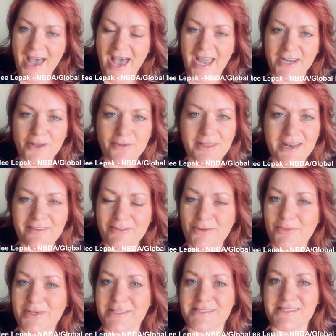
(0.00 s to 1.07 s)
I know that
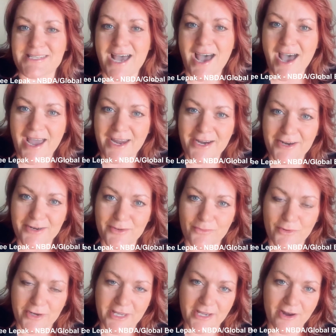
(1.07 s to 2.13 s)
everyone is tired and
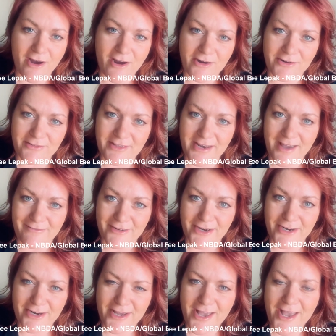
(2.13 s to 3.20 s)
working harder than
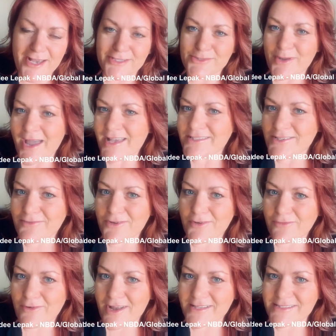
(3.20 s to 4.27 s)
ever, so I asked a few
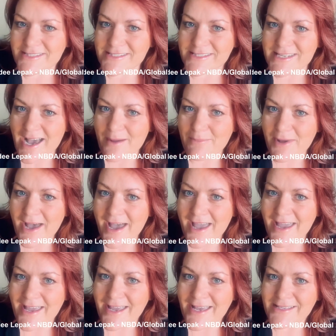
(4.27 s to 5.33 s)
friends to stop
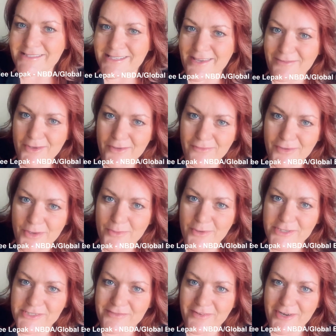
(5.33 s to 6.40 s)
by to give you a few
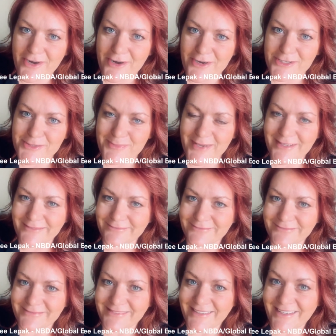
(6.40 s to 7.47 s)
words of encouragement.
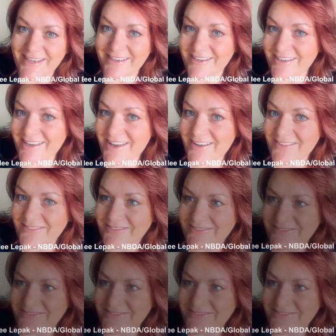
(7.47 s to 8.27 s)
Here you go.